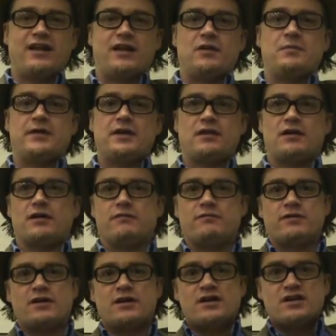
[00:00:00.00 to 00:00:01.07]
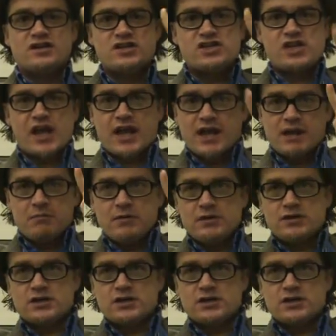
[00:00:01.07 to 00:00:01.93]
an element of shame,